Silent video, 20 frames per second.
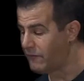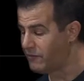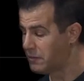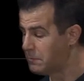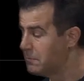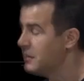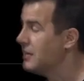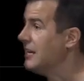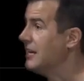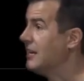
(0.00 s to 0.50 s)

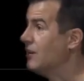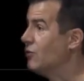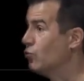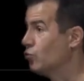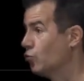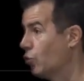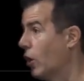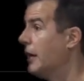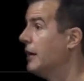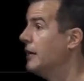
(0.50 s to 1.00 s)
having me
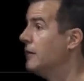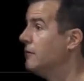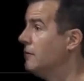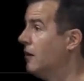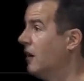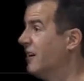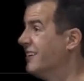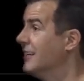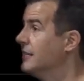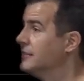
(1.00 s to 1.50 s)
write
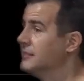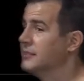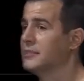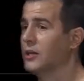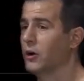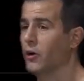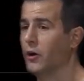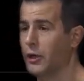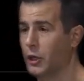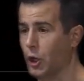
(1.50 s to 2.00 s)

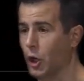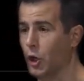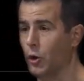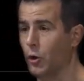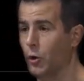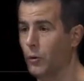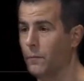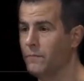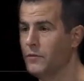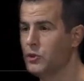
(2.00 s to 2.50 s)
unnecessary
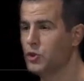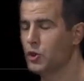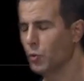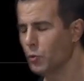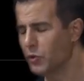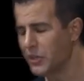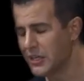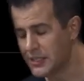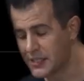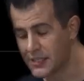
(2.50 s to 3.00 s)
code.
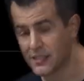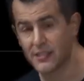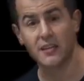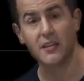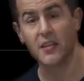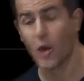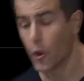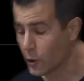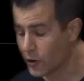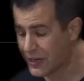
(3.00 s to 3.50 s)
So this is
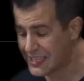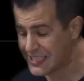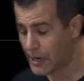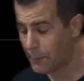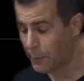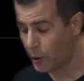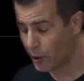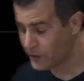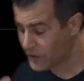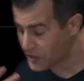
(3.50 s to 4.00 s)
another
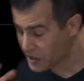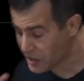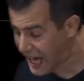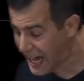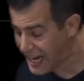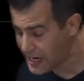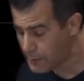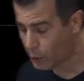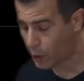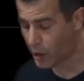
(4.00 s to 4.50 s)
example of a
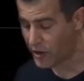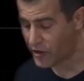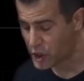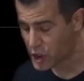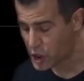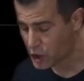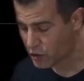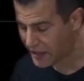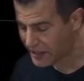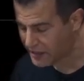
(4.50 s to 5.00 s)
library.
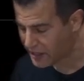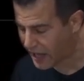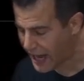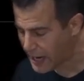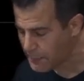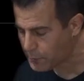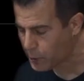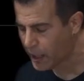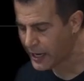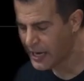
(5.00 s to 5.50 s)
The string
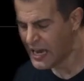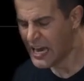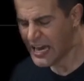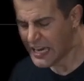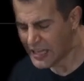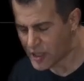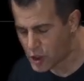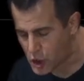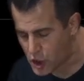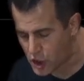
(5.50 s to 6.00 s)
library
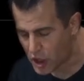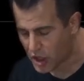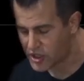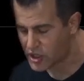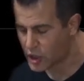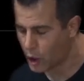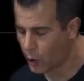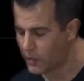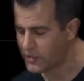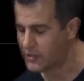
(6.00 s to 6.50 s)
is
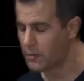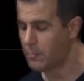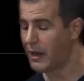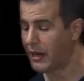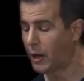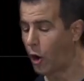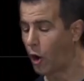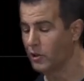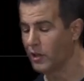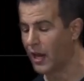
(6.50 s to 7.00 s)
just going to
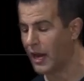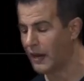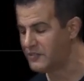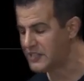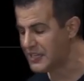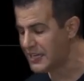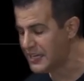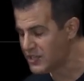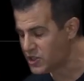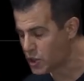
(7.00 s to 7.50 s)
make our
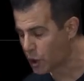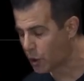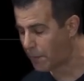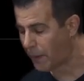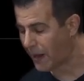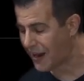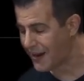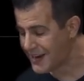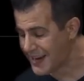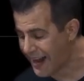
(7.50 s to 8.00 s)
lives easier,
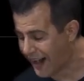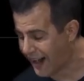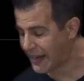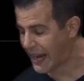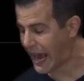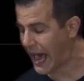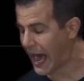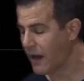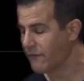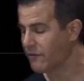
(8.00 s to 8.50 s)
but
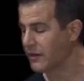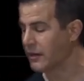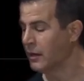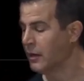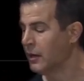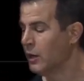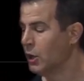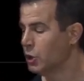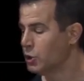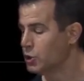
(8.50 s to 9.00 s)
not
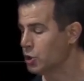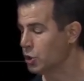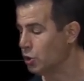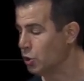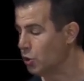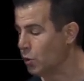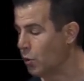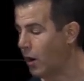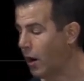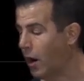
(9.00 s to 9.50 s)
having
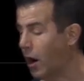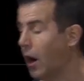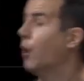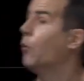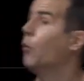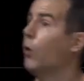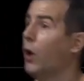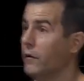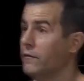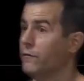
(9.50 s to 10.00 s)
to,
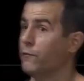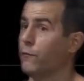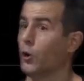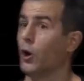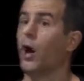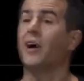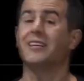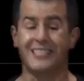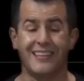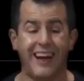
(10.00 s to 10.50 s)
uh,
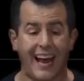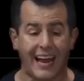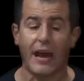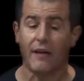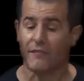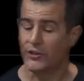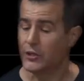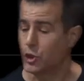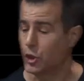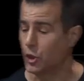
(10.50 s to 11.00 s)
for us not
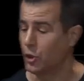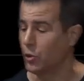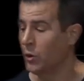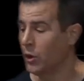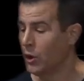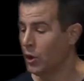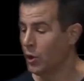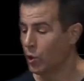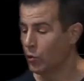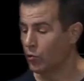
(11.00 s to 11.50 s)
having
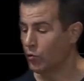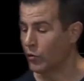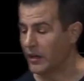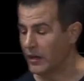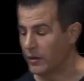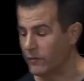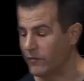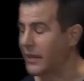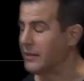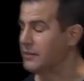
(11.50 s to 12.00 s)
to
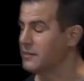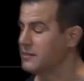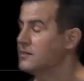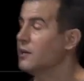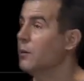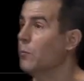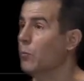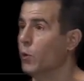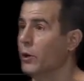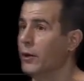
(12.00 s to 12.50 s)
reinvent
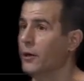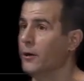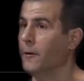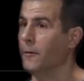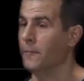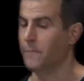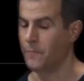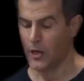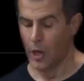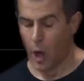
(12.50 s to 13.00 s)
some
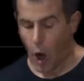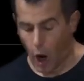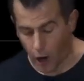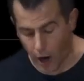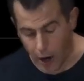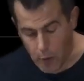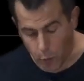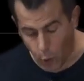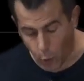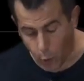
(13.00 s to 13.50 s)
wheel.
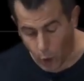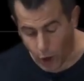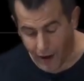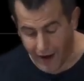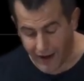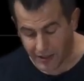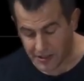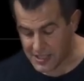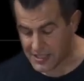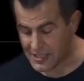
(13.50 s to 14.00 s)
All right, well,
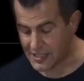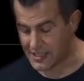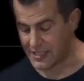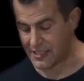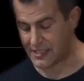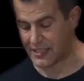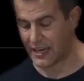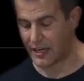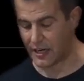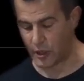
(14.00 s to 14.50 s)
where else does
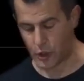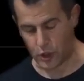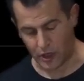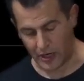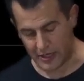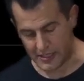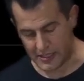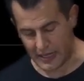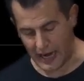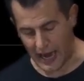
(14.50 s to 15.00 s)
this get
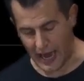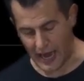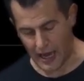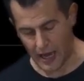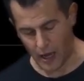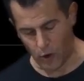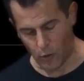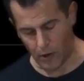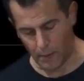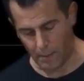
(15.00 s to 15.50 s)
interesting?
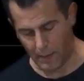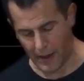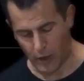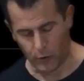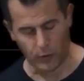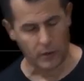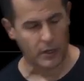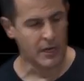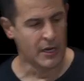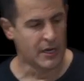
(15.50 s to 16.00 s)
How
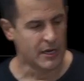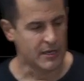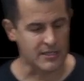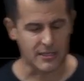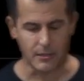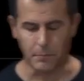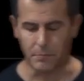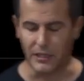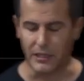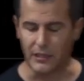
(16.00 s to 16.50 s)
about
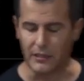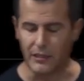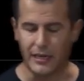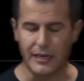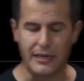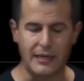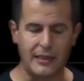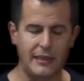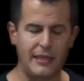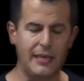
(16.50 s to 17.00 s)
something
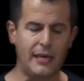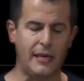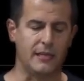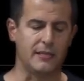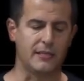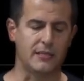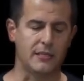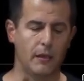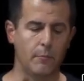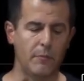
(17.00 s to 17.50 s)
like
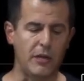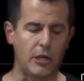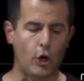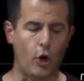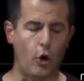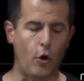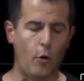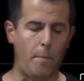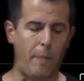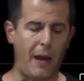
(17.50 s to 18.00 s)
this? Let me
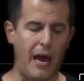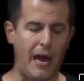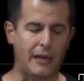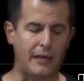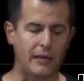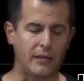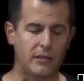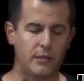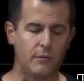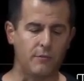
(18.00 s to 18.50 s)
go
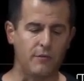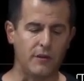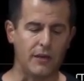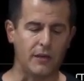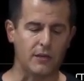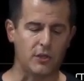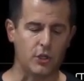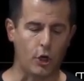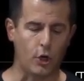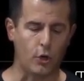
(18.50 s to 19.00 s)
back into
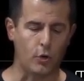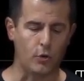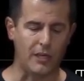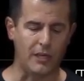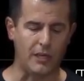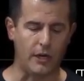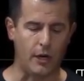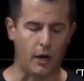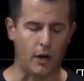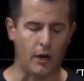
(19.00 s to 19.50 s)
VS Code
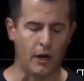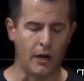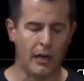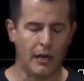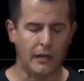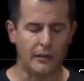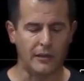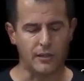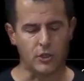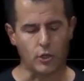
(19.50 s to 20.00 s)
here.
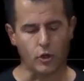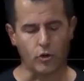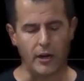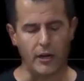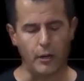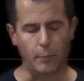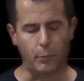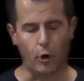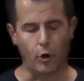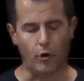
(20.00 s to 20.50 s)
Let's
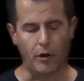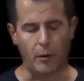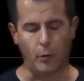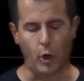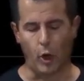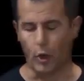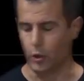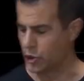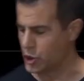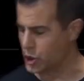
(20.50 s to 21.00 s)
create a
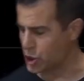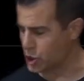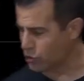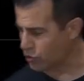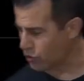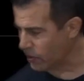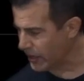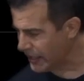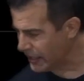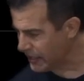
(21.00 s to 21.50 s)
program called
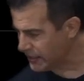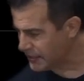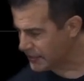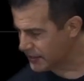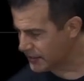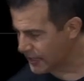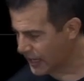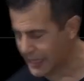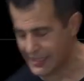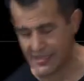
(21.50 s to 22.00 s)

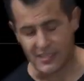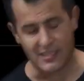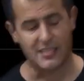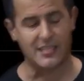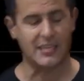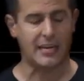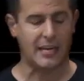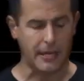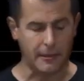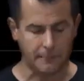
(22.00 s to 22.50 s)

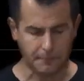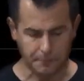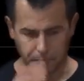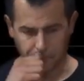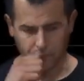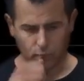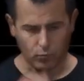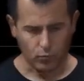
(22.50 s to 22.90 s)
string.c.